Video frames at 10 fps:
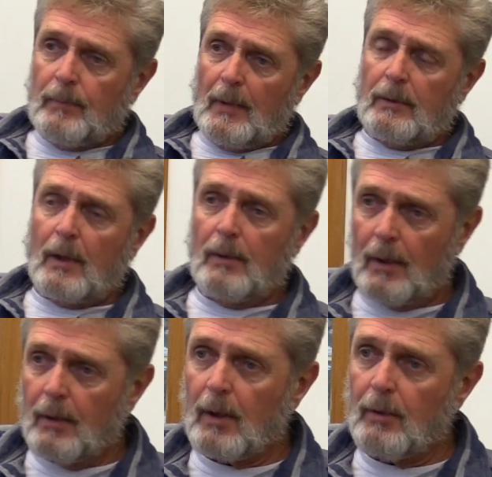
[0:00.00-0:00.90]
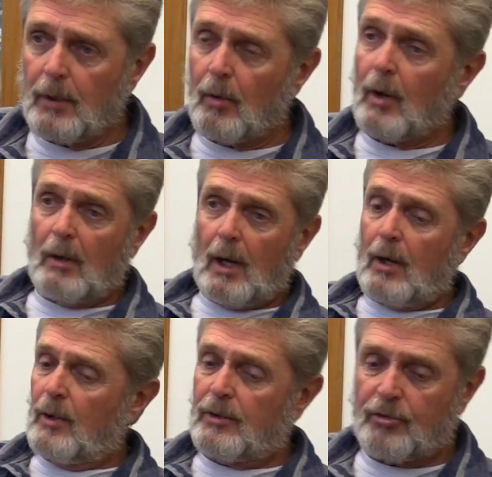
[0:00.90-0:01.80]
Yeah. You know,
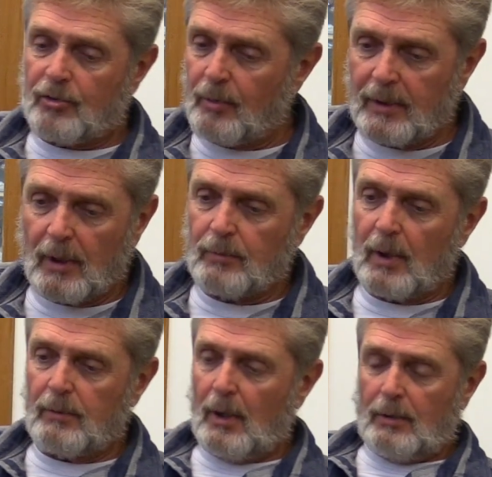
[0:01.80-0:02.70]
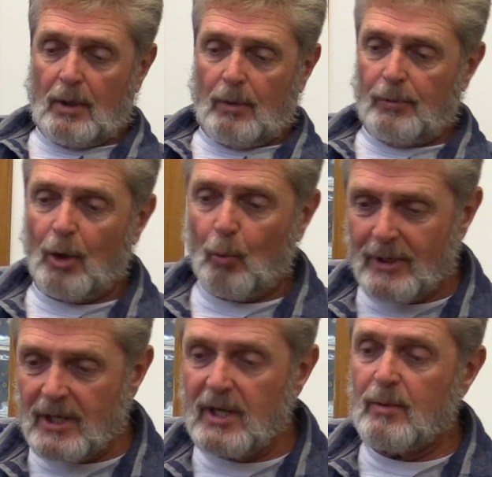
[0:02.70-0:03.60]
our industry.
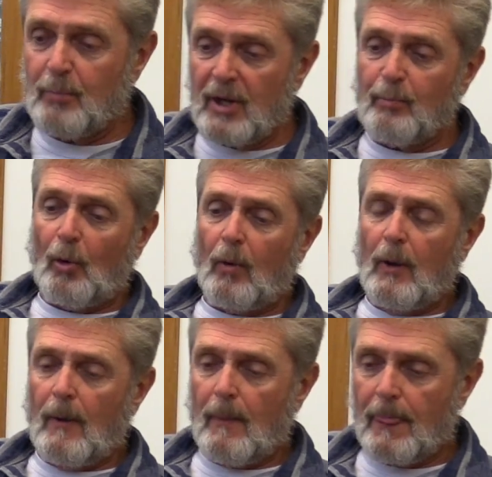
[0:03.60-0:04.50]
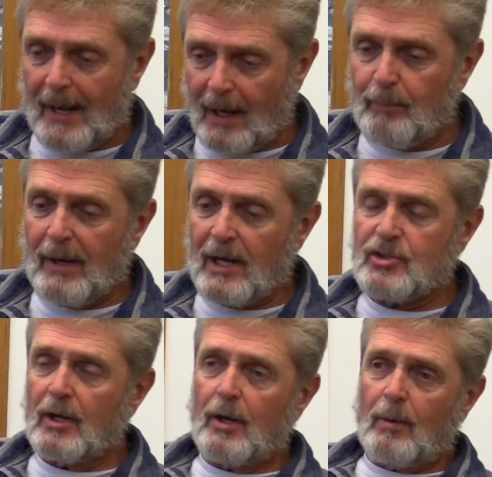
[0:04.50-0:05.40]
We need people that are
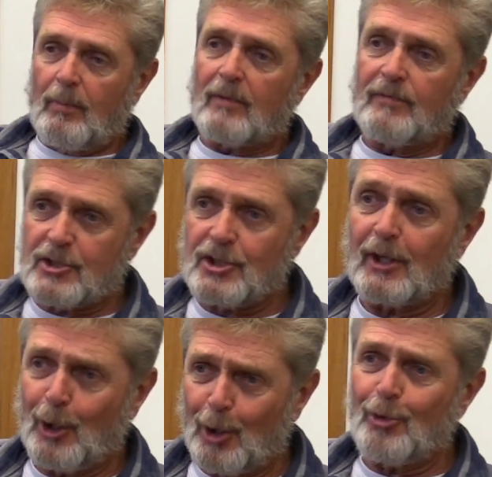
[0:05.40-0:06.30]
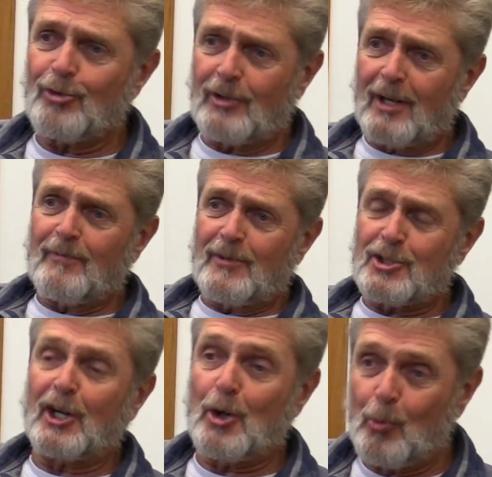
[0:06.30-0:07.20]
passionate about fishing and understand
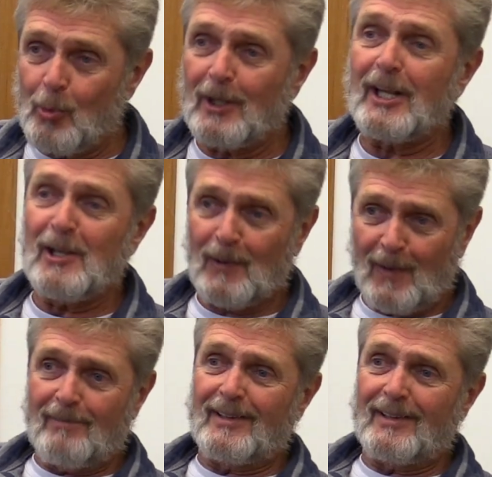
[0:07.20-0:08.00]
fishing and really love